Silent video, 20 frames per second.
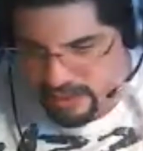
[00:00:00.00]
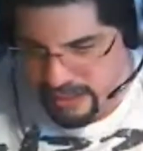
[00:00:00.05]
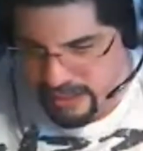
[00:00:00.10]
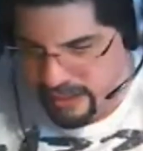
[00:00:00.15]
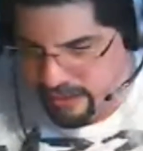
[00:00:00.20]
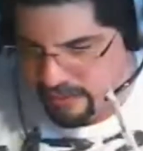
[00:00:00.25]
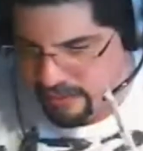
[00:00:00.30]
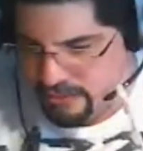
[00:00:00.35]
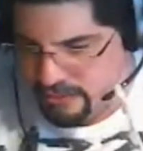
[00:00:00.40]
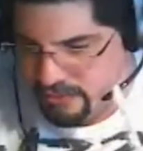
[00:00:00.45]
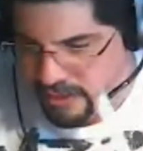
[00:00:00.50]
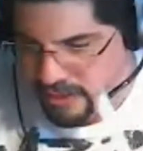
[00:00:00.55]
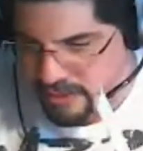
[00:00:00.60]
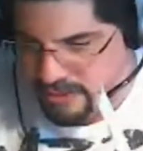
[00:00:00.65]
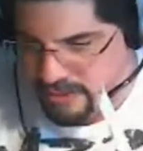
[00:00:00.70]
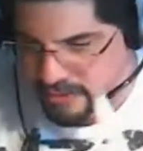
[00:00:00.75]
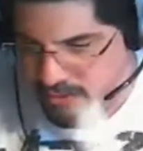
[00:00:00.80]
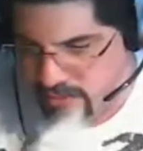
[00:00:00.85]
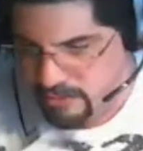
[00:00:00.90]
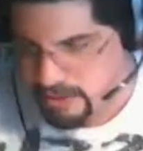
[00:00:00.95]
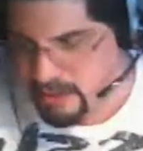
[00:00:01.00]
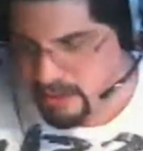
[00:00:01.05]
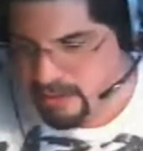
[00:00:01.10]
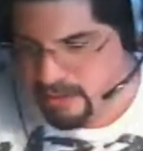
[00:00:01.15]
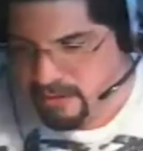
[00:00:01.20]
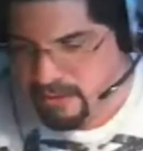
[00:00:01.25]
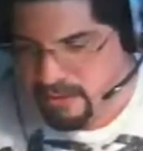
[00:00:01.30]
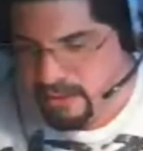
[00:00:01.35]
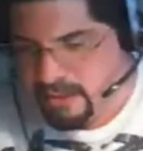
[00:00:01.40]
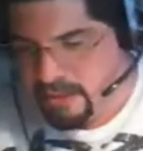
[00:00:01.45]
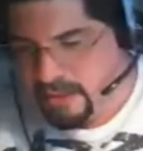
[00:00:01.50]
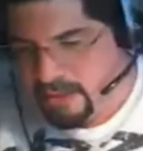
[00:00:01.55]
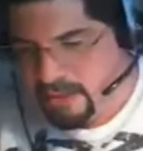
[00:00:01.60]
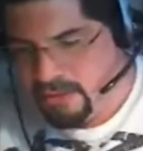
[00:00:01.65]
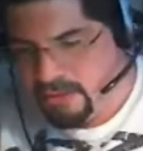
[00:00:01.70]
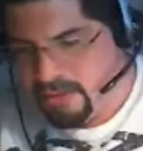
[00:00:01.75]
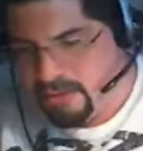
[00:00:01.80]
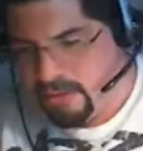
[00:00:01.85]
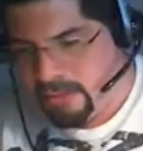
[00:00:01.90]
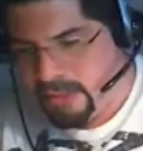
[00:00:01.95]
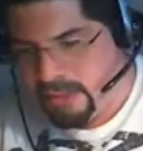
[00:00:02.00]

Counter Strike. Nobody. So we